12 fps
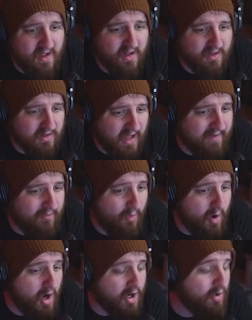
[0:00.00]
Lava
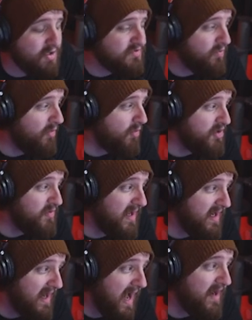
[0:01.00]
Walker is one where you
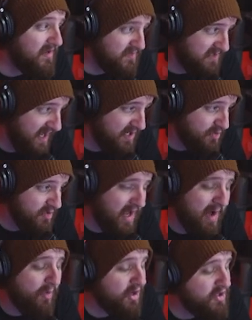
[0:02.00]
cannot use that. You do
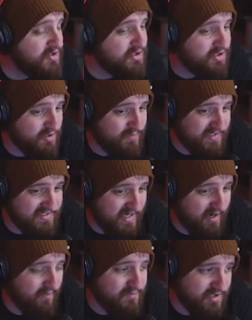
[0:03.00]
not want to use a two-piece
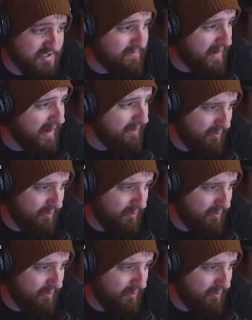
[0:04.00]
set of just Pyro